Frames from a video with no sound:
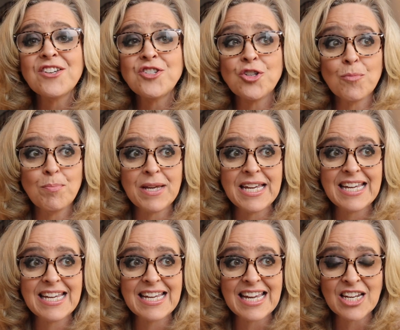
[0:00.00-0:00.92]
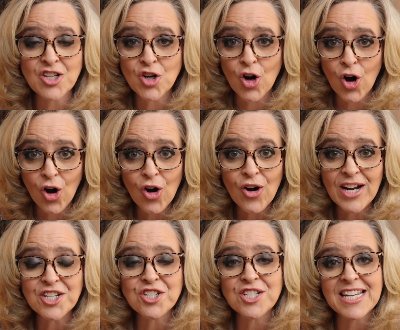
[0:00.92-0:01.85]
to be
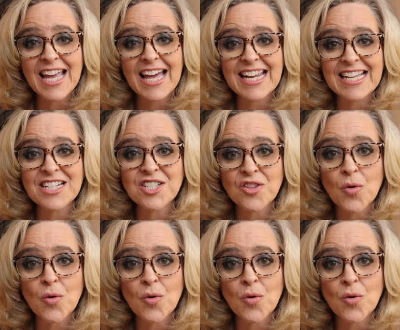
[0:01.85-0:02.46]
encouraged to get into